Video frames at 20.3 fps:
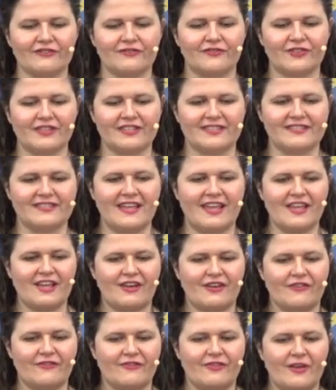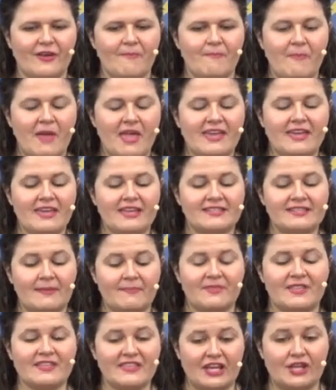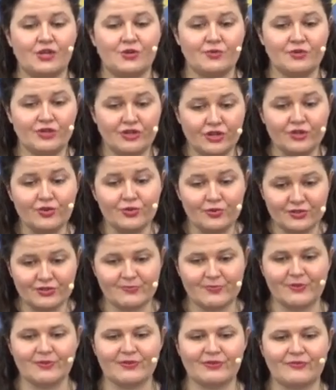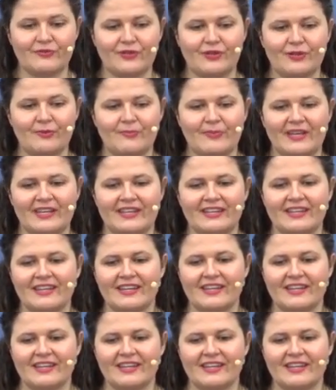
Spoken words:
for the sake of making something that you use beautiful, but